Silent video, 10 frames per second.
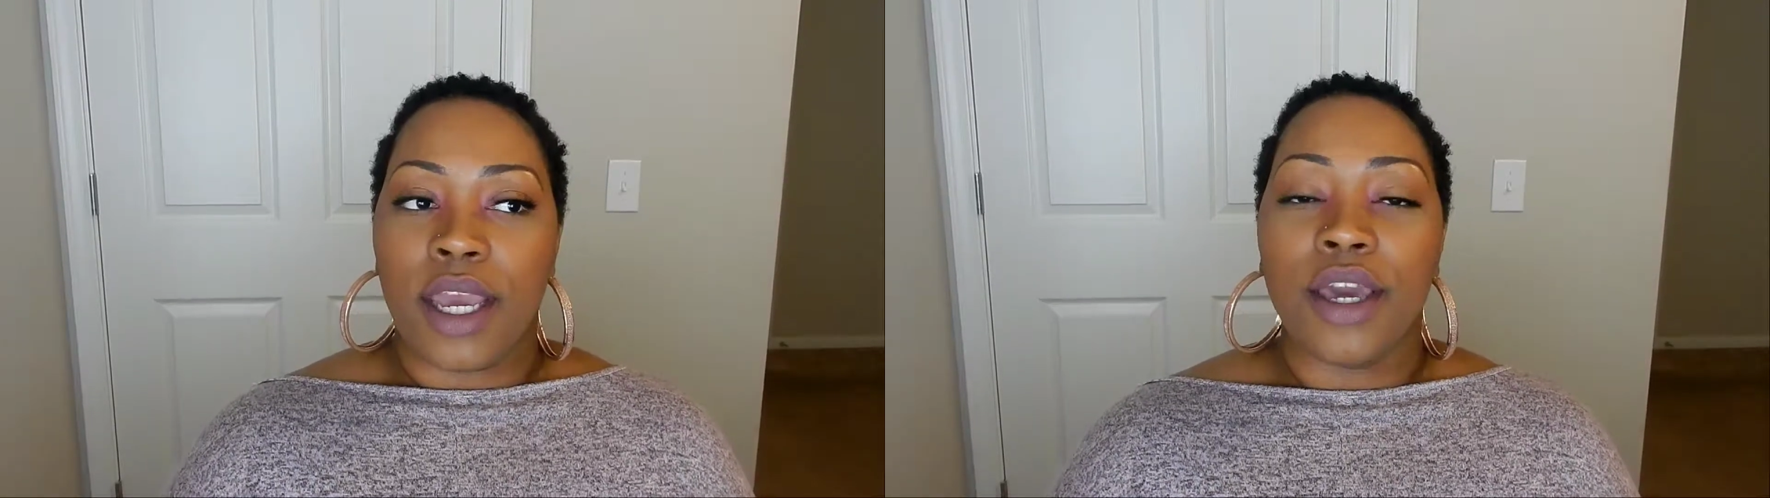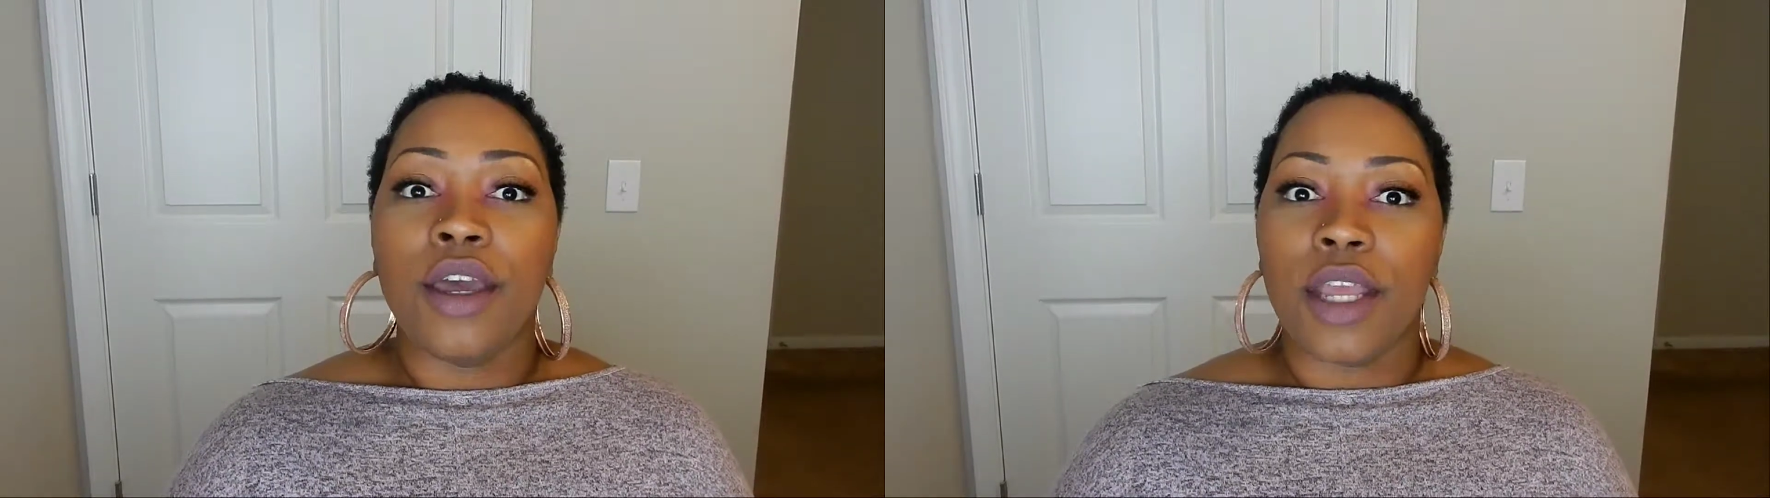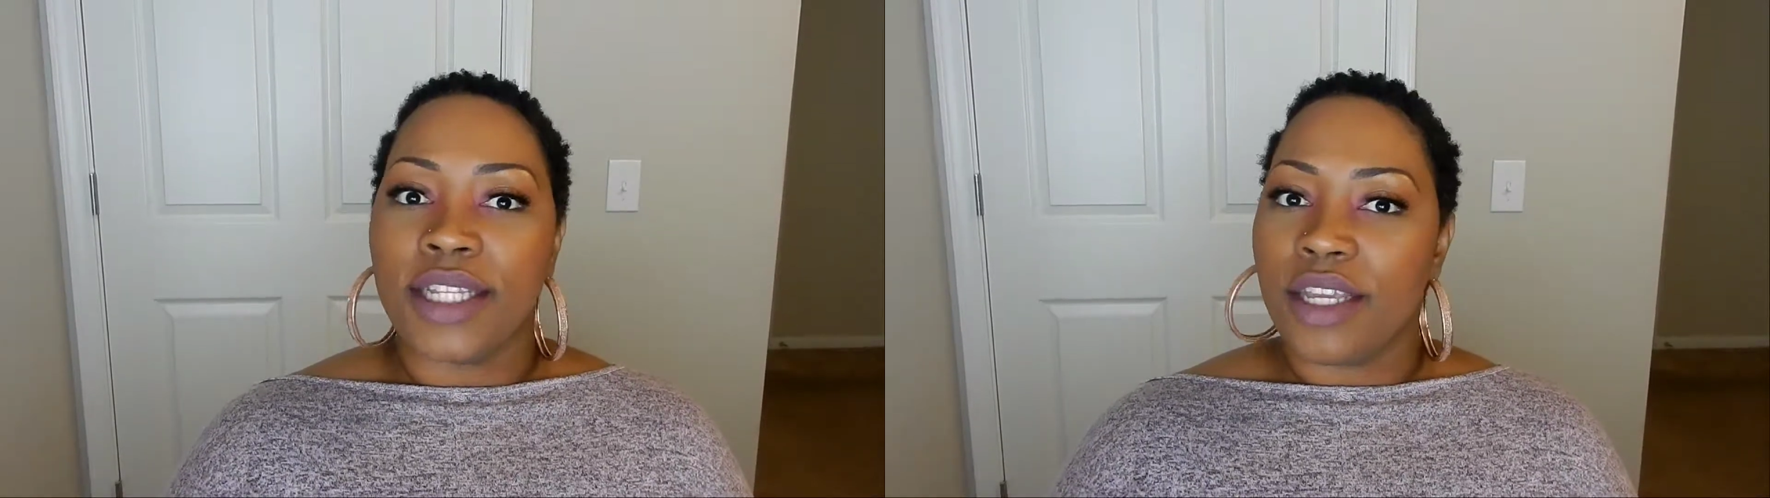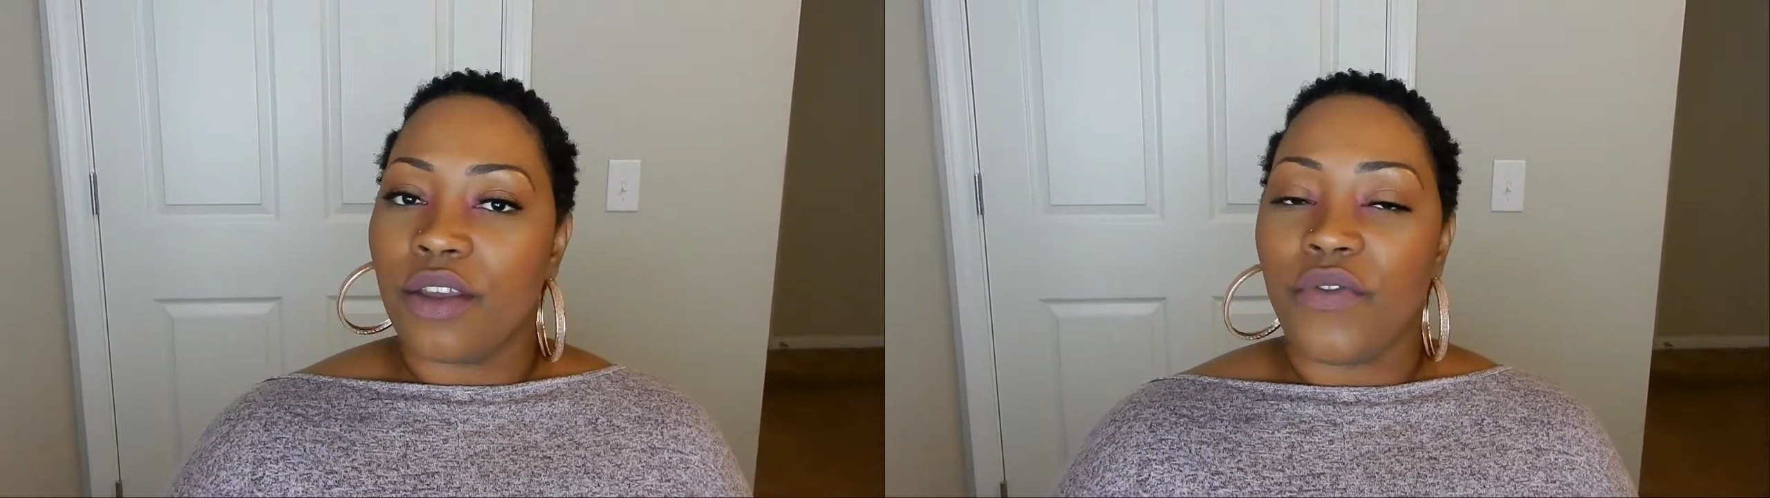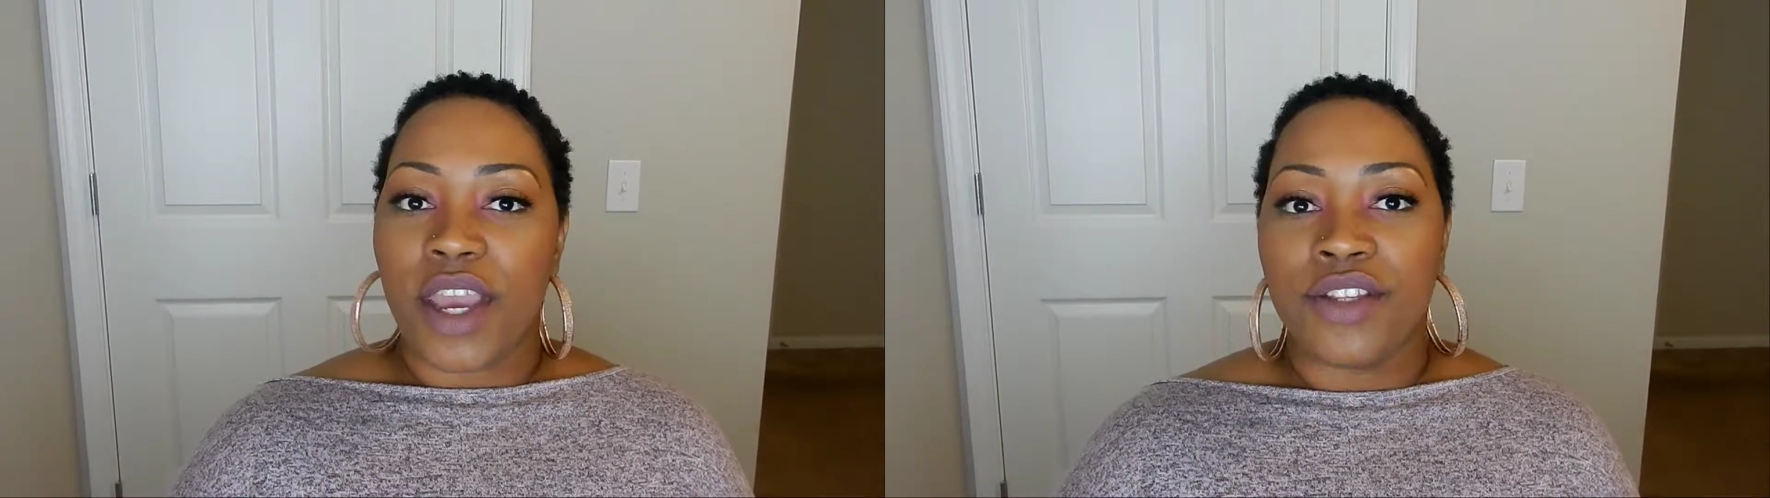It's
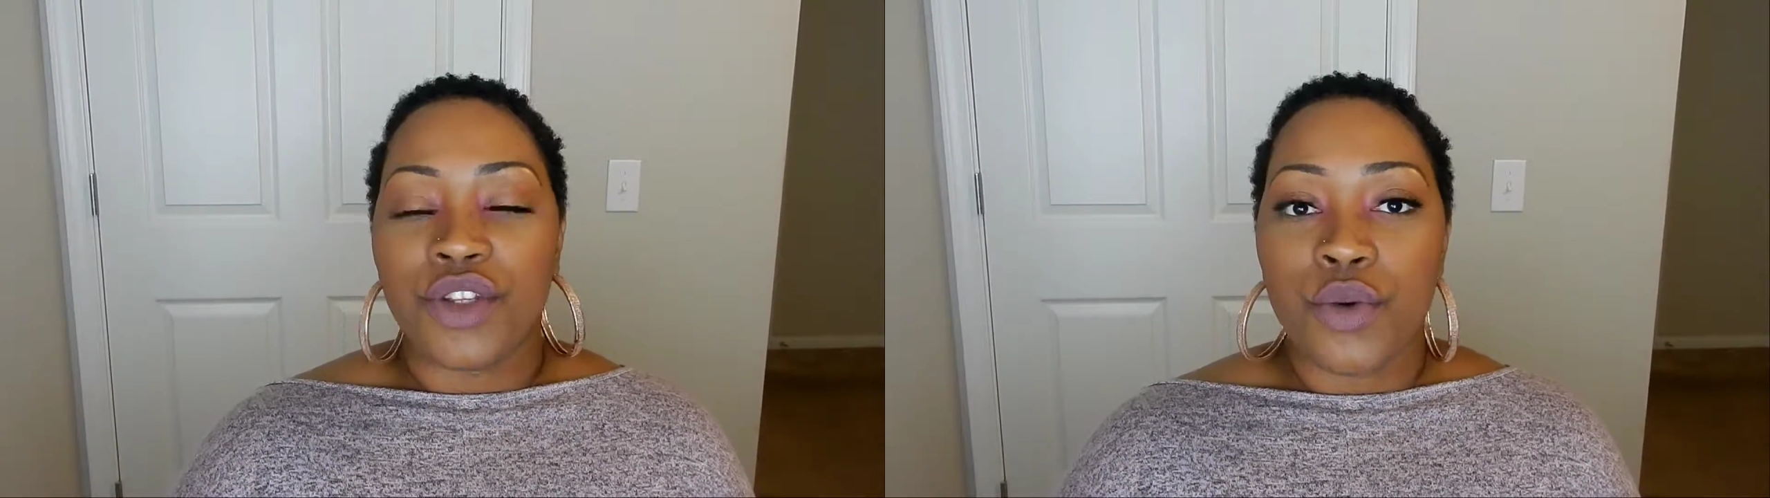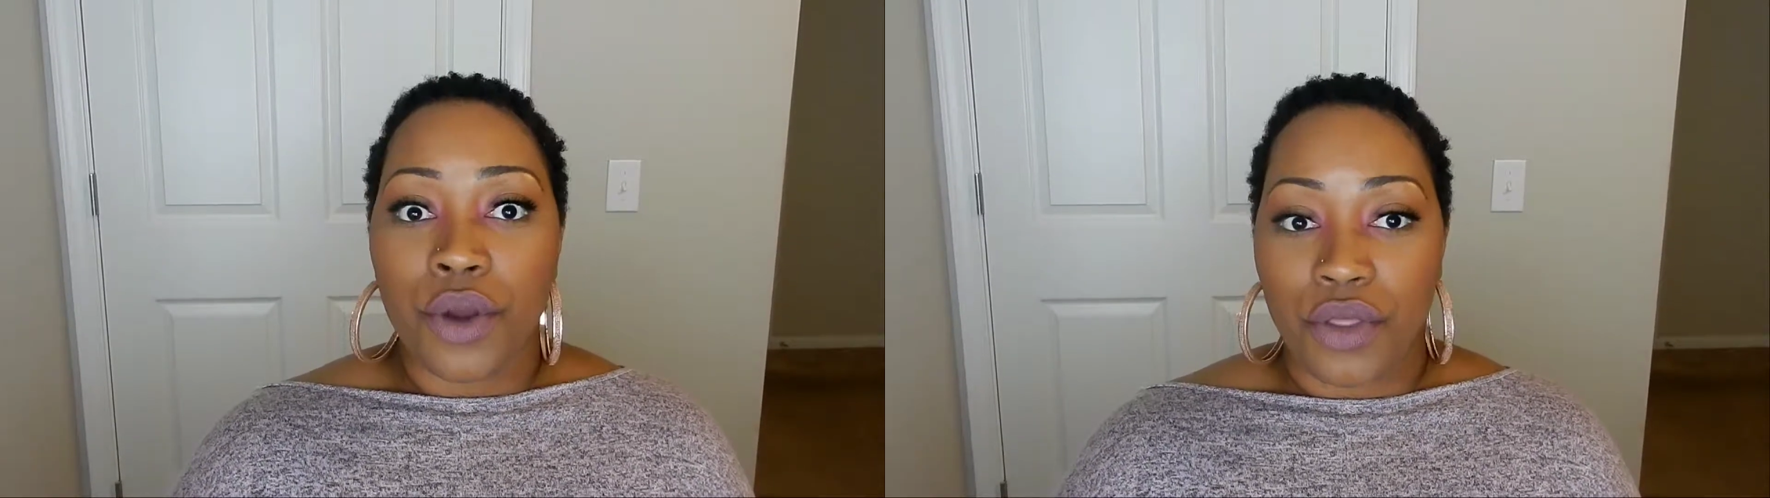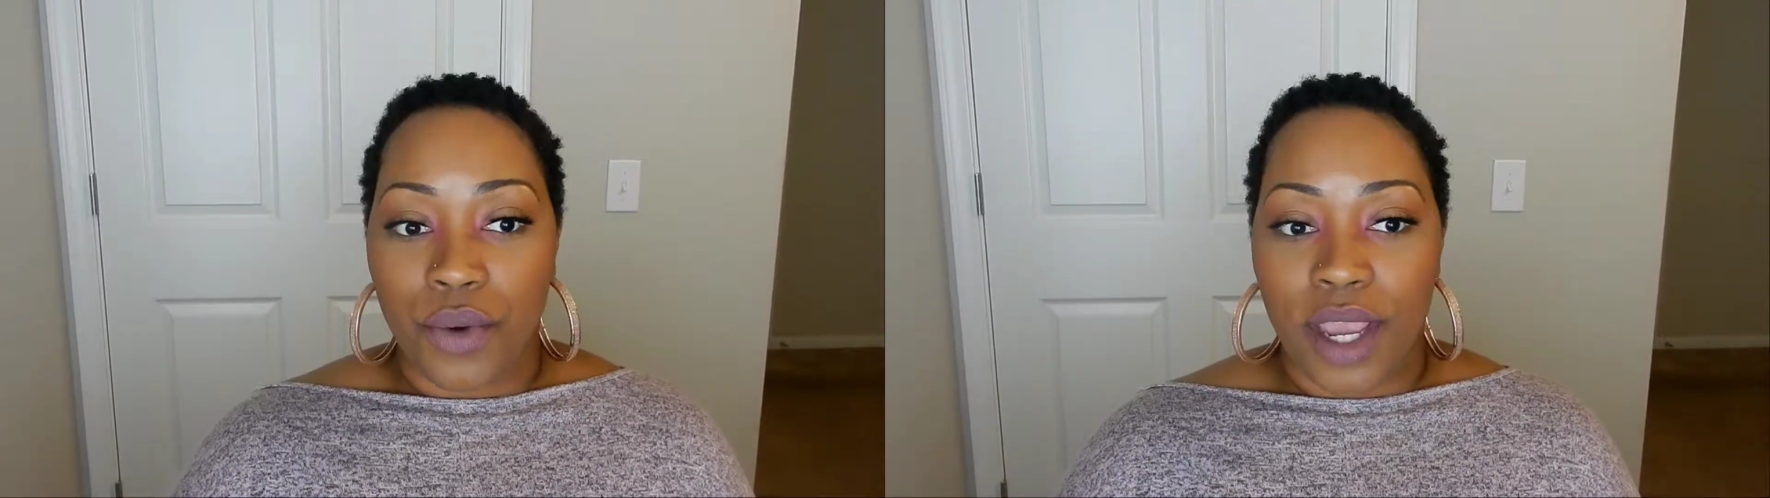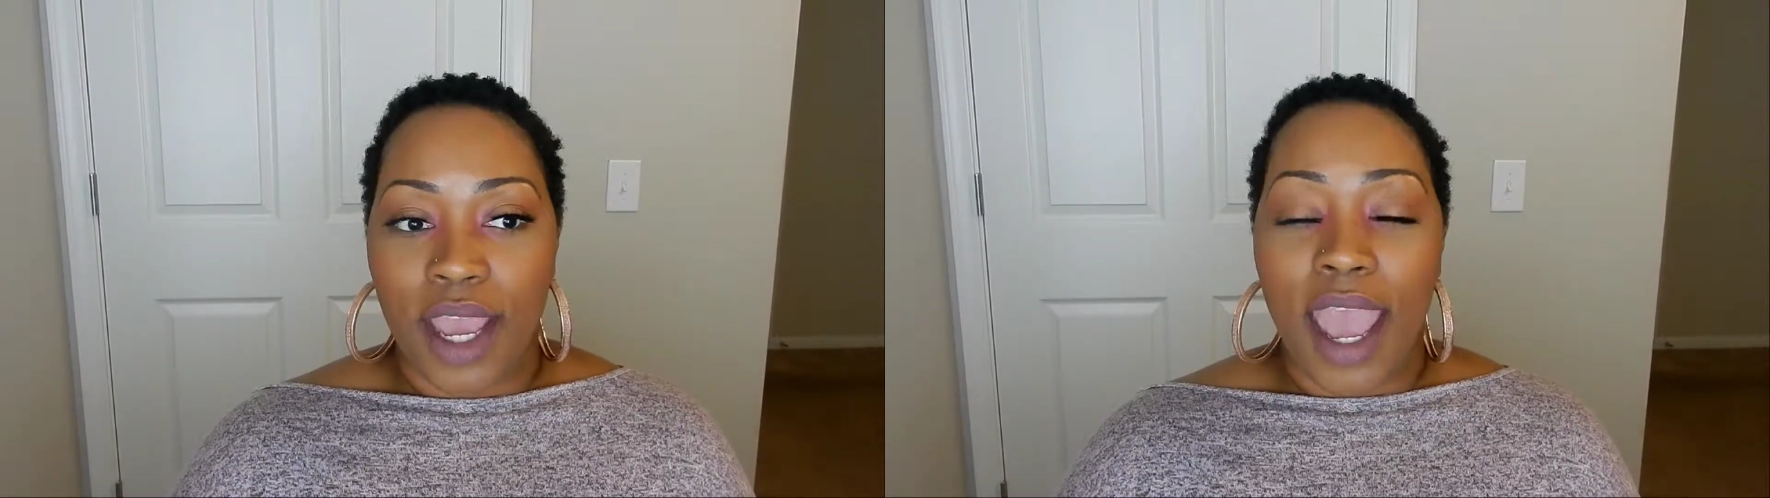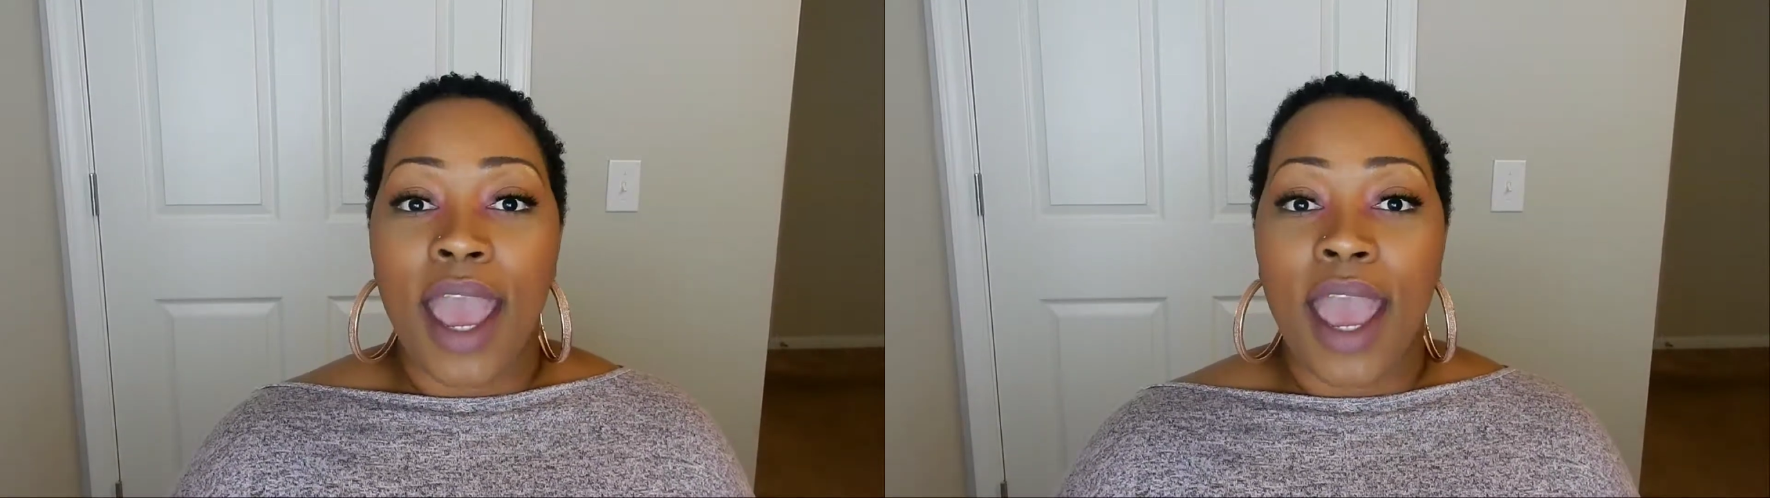either phase 2 or 3.